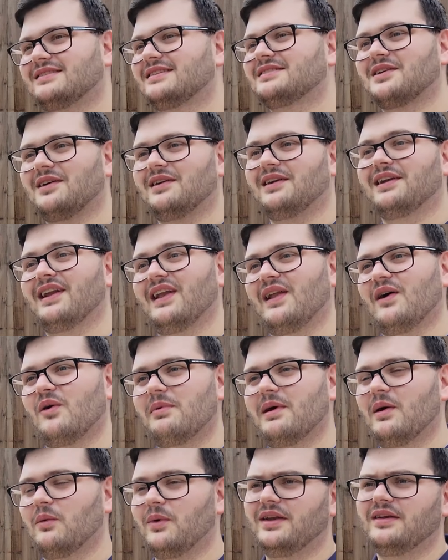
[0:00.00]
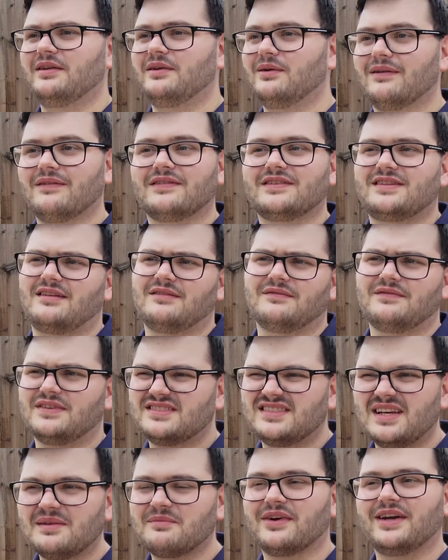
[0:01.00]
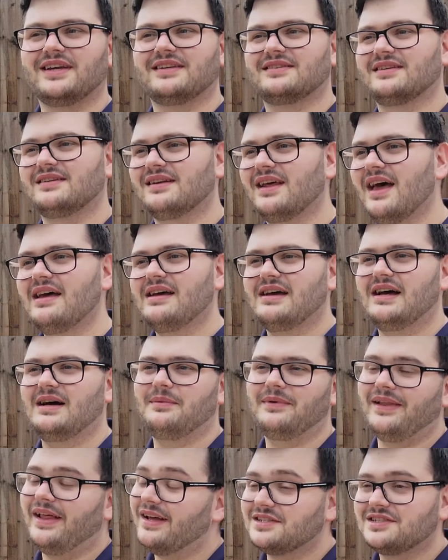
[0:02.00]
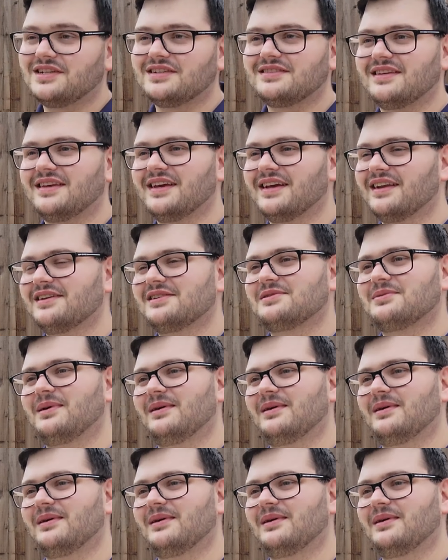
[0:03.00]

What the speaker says: it's gotten a little bit windy all of a sudden for some reason, but that's just English